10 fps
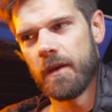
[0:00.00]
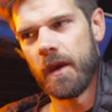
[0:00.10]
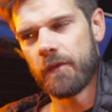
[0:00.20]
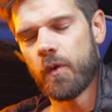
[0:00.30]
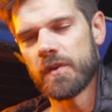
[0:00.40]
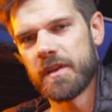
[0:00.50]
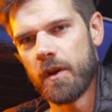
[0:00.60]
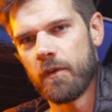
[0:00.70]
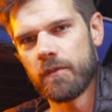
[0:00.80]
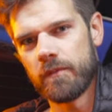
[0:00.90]
Of course, you
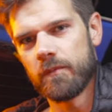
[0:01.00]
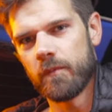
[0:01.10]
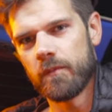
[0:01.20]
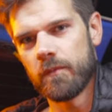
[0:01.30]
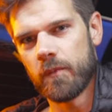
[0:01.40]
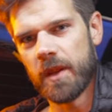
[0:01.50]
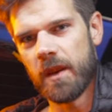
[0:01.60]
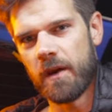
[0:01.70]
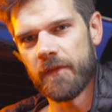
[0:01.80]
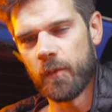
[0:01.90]
know, we're getting
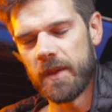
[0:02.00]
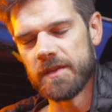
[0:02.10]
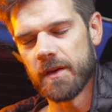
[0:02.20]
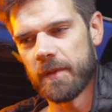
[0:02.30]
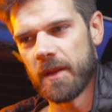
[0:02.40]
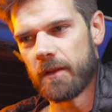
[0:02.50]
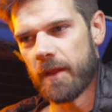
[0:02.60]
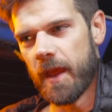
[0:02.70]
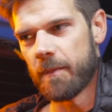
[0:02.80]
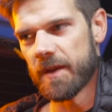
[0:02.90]
off in the weeds here. I'm getting a little
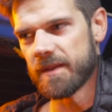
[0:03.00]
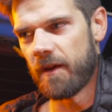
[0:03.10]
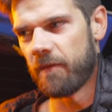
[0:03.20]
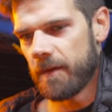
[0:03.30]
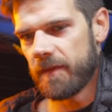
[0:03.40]
ahead of myself.